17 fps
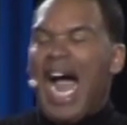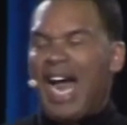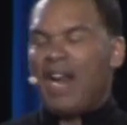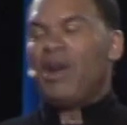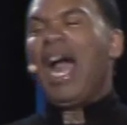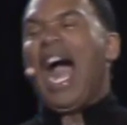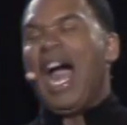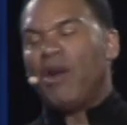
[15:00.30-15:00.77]

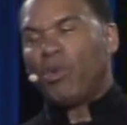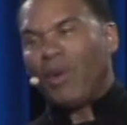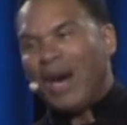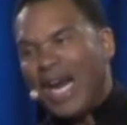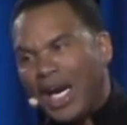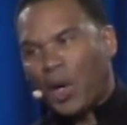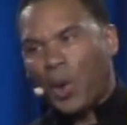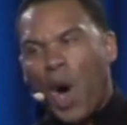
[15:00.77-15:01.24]
and
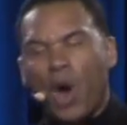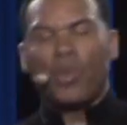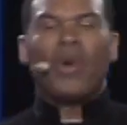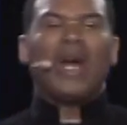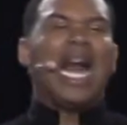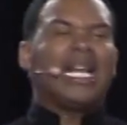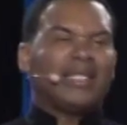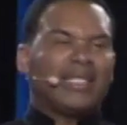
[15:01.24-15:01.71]
re-quoting
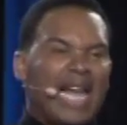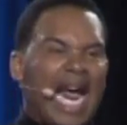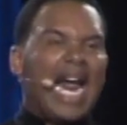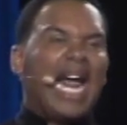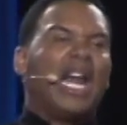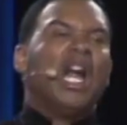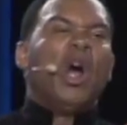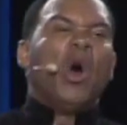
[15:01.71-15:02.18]
what I
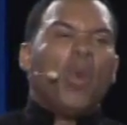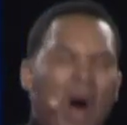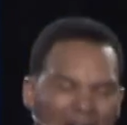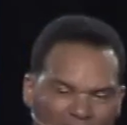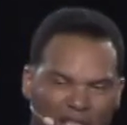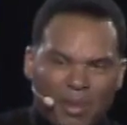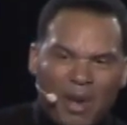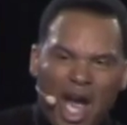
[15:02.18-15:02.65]
say and
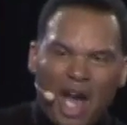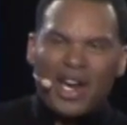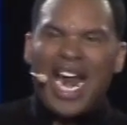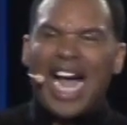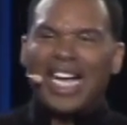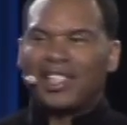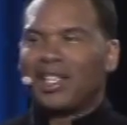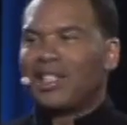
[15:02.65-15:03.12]
watching me on
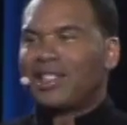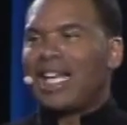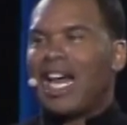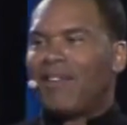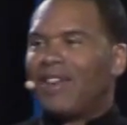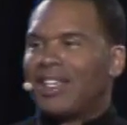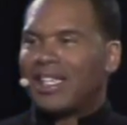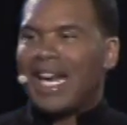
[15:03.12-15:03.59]
national
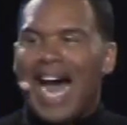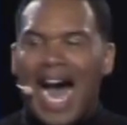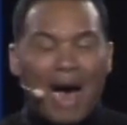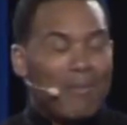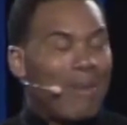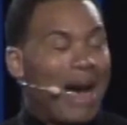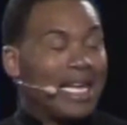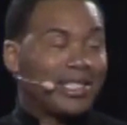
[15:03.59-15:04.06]
television,
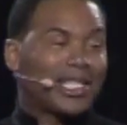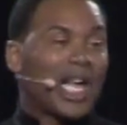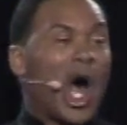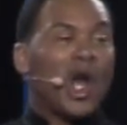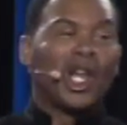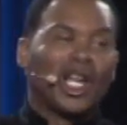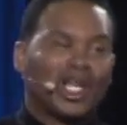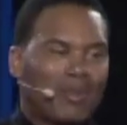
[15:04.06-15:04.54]
my
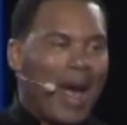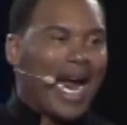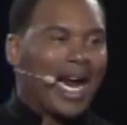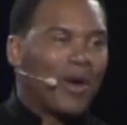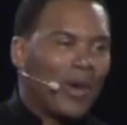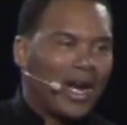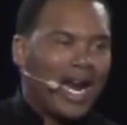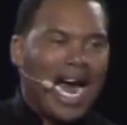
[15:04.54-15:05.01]
soul looks
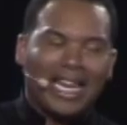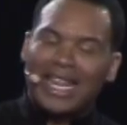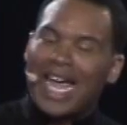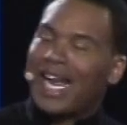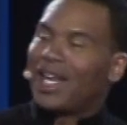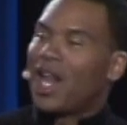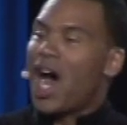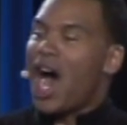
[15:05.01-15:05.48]
back at one. I
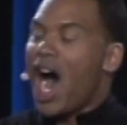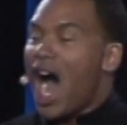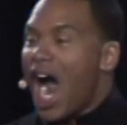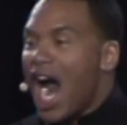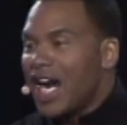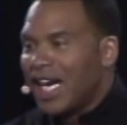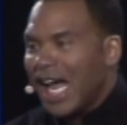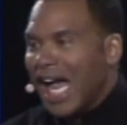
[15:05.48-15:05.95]
think, Lord,
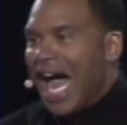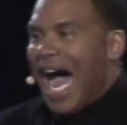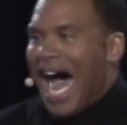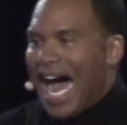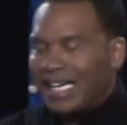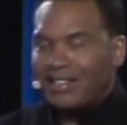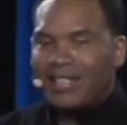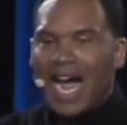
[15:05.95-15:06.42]

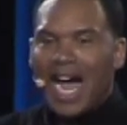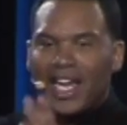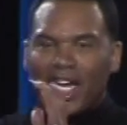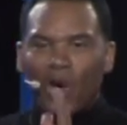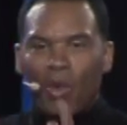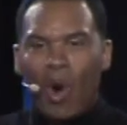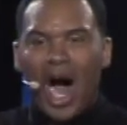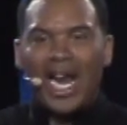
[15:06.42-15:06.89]
I tell
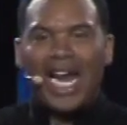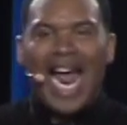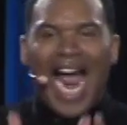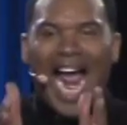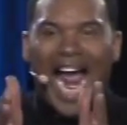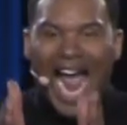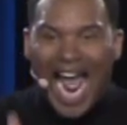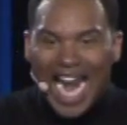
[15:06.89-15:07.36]
you what,
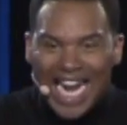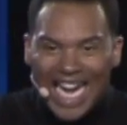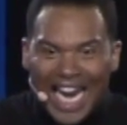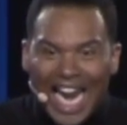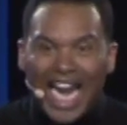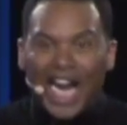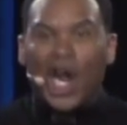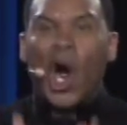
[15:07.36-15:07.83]

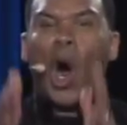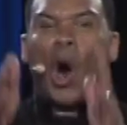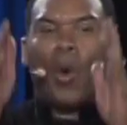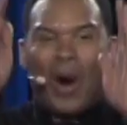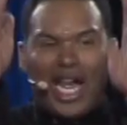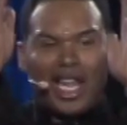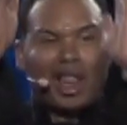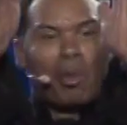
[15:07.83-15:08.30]
Andy
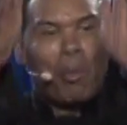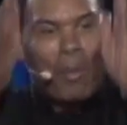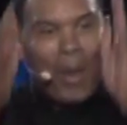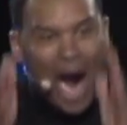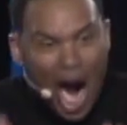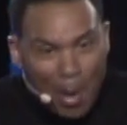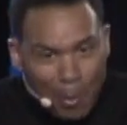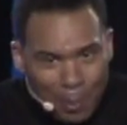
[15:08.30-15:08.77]
with
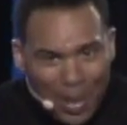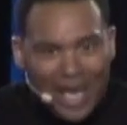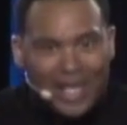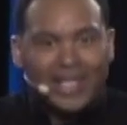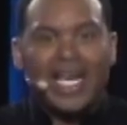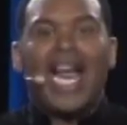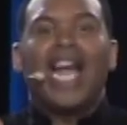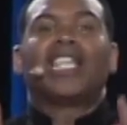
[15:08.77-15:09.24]

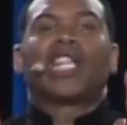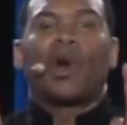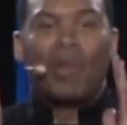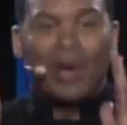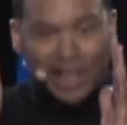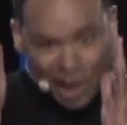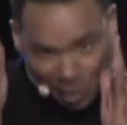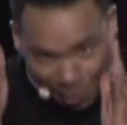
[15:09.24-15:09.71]
purpose is a
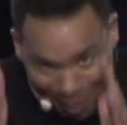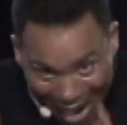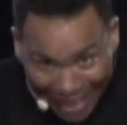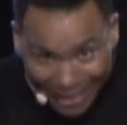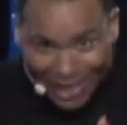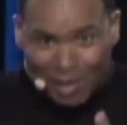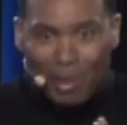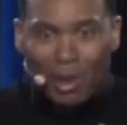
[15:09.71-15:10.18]

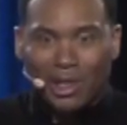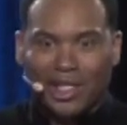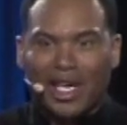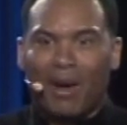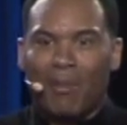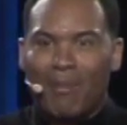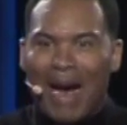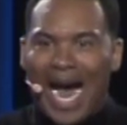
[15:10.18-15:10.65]
respectable
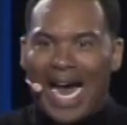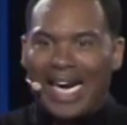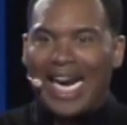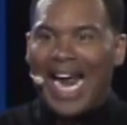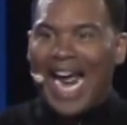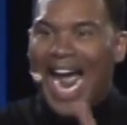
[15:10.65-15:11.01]
somebody.